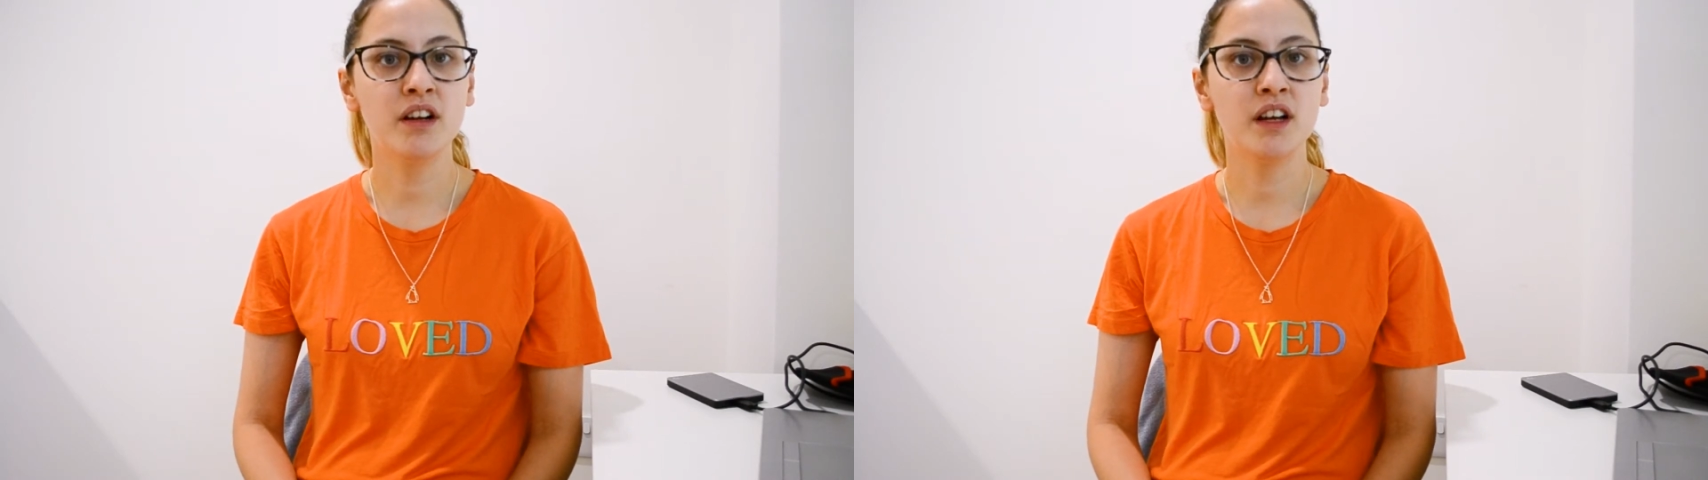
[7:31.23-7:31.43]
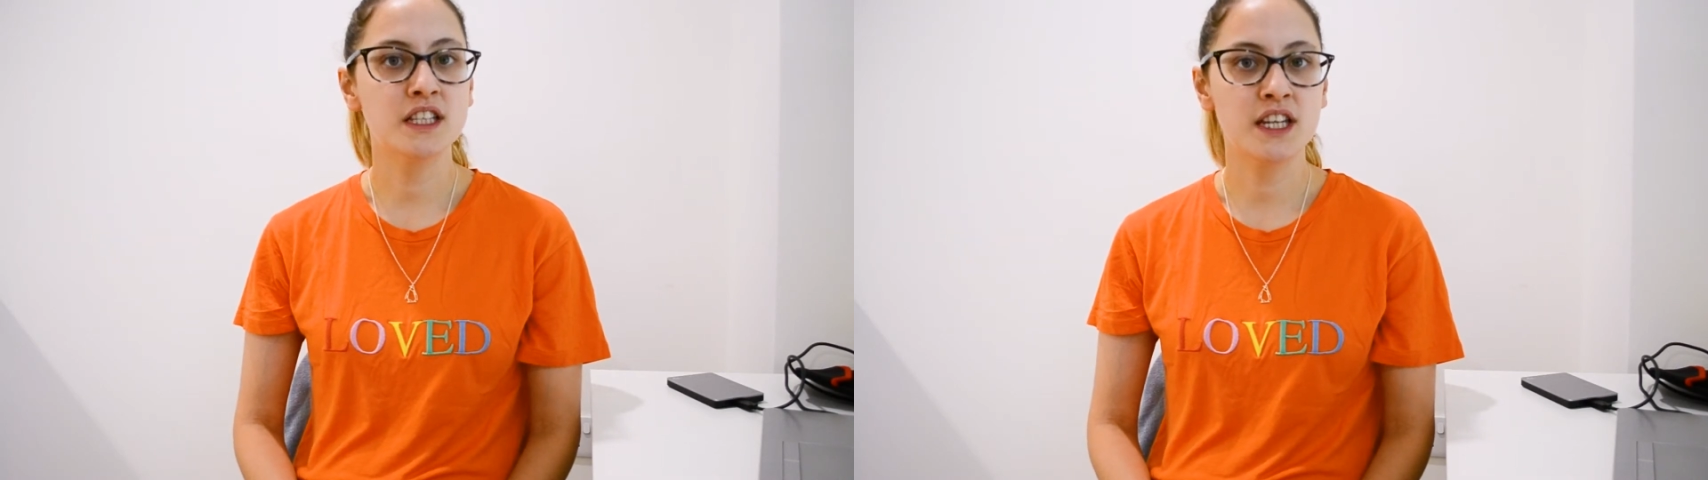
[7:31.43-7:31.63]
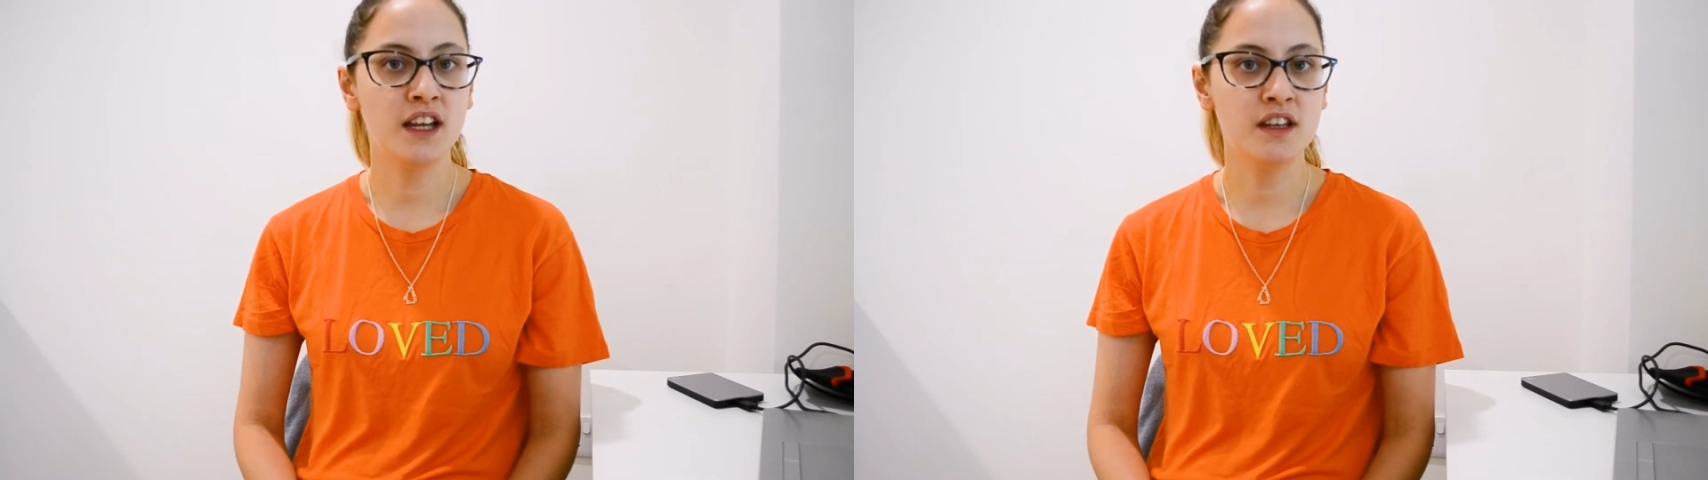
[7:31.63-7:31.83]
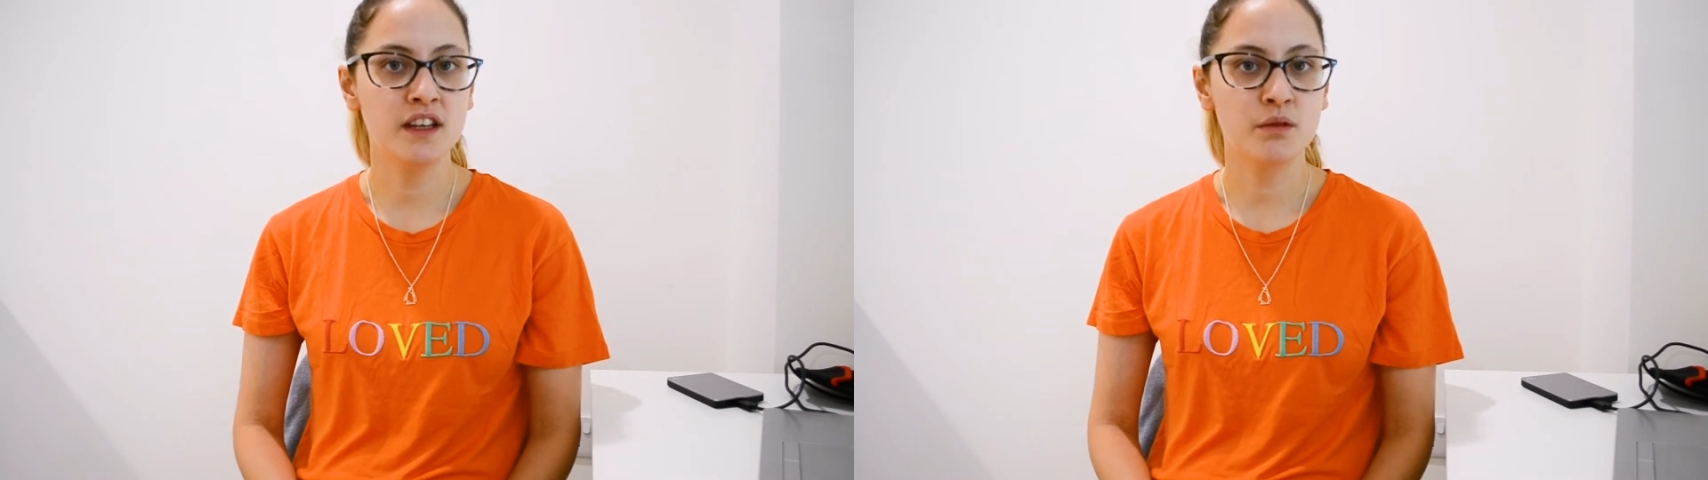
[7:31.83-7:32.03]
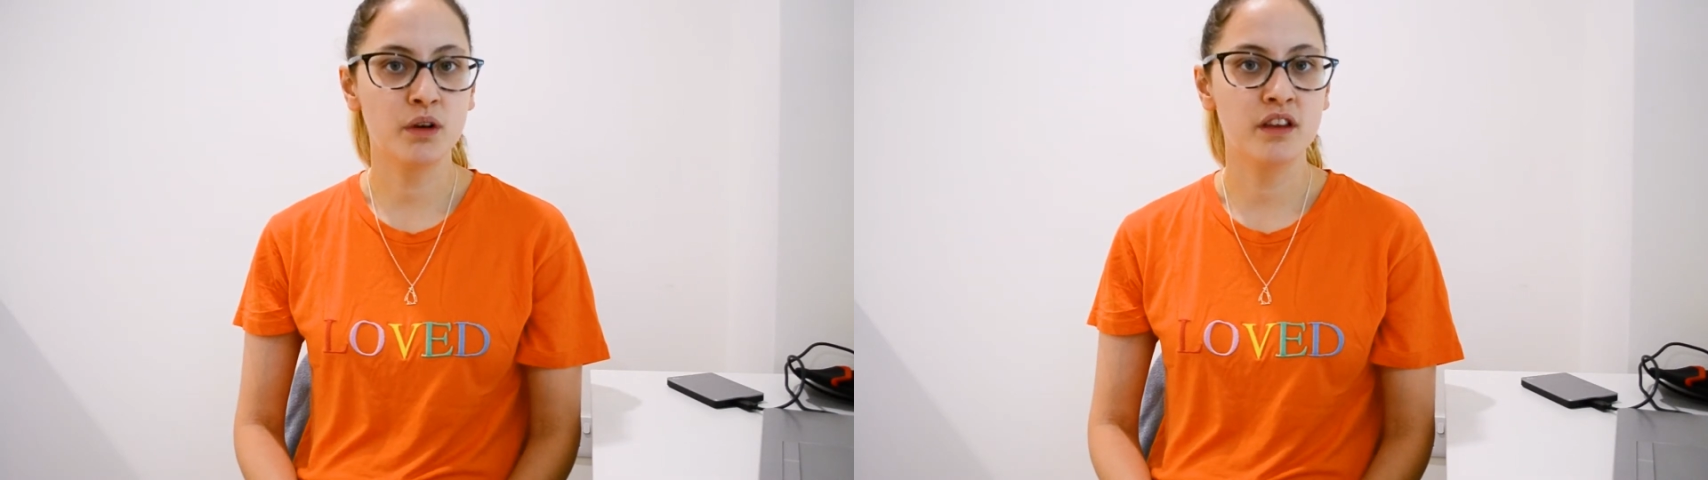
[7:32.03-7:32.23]
like 10
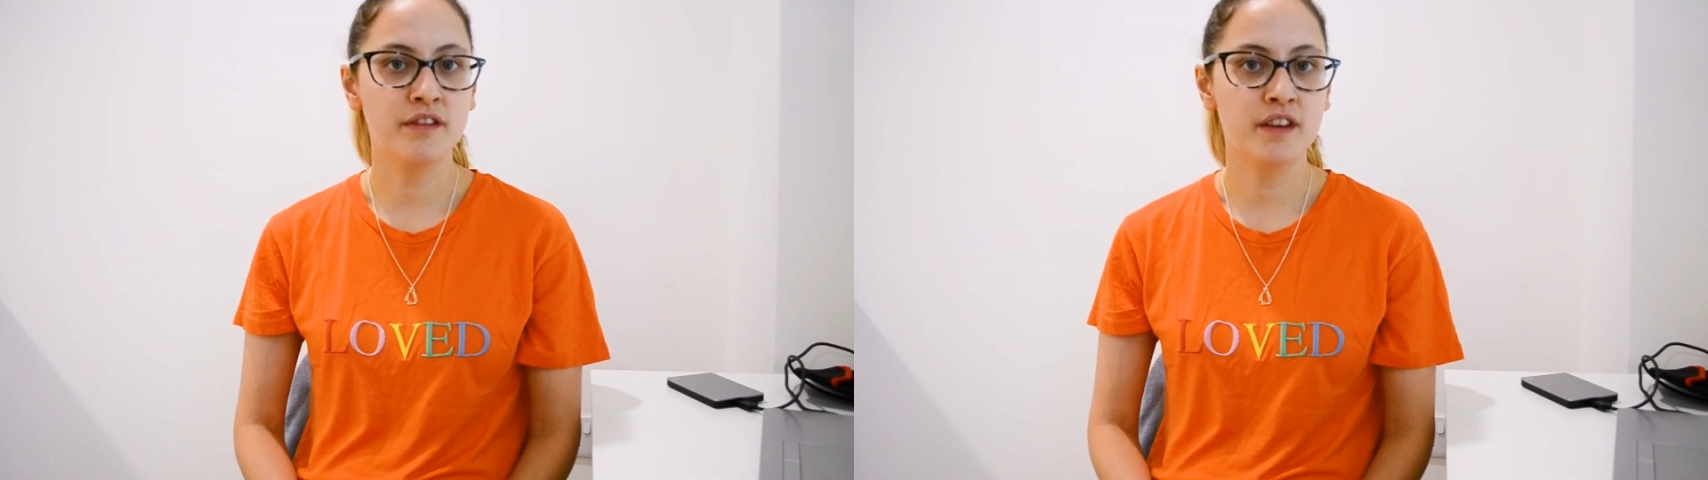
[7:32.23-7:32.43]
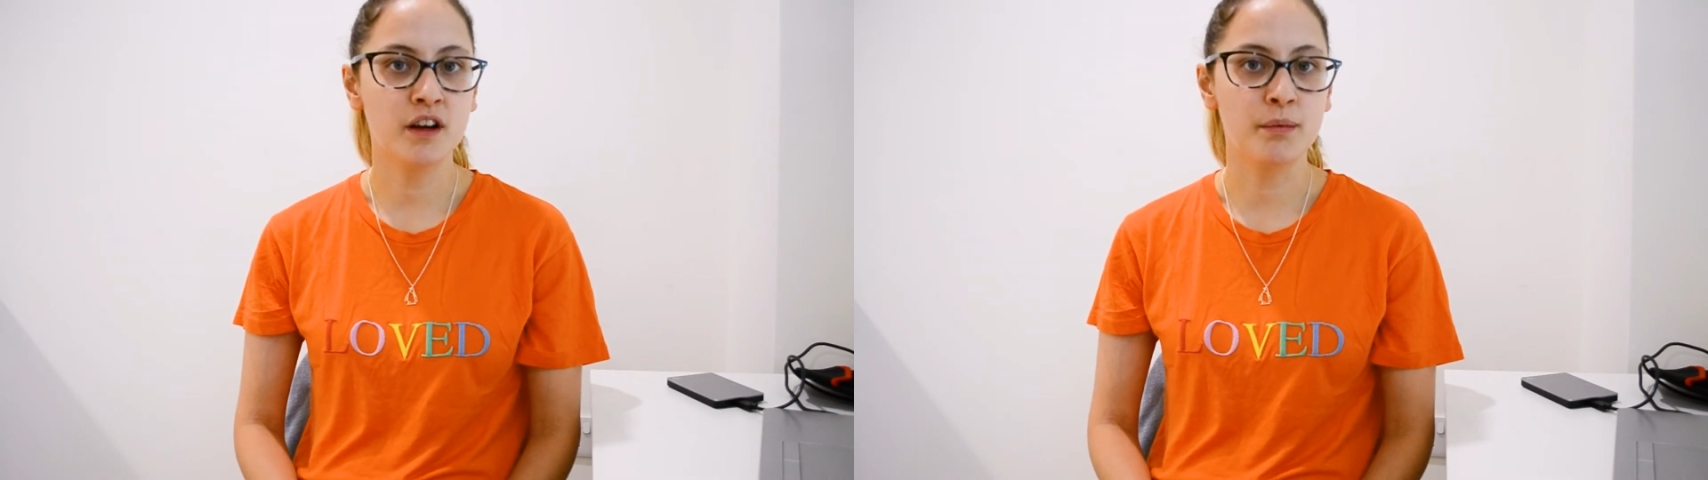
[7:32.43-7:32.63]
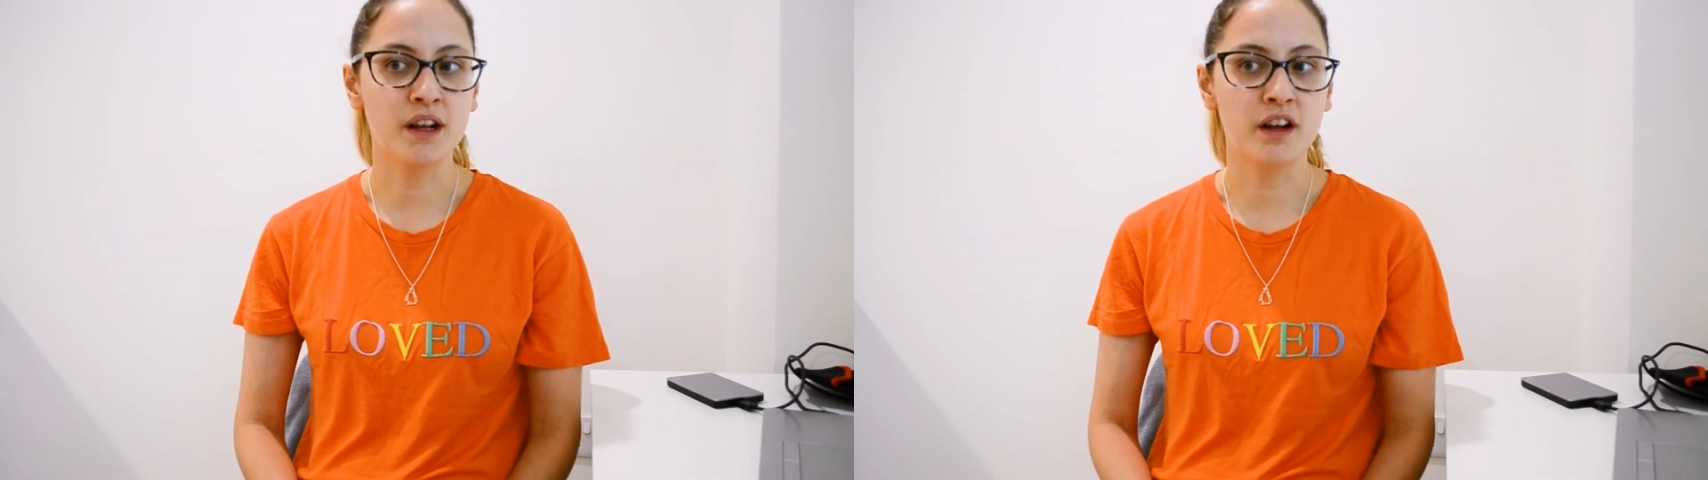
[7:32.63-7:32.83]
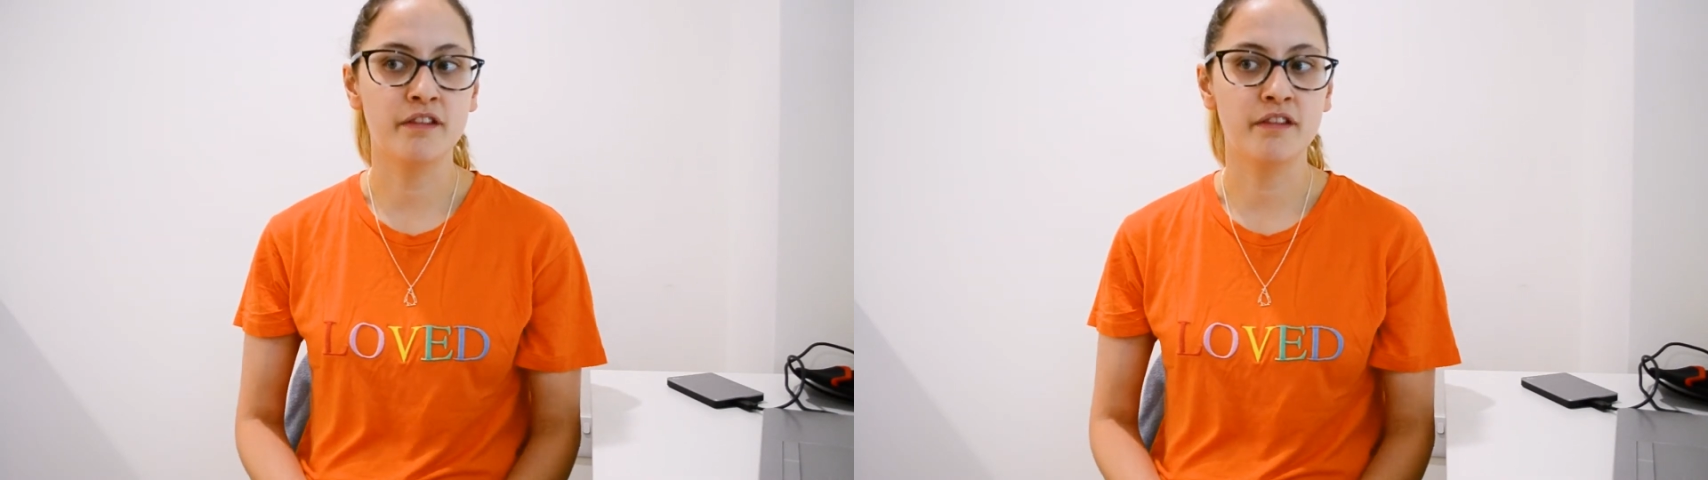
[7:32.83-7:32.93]
years worth of therapy and I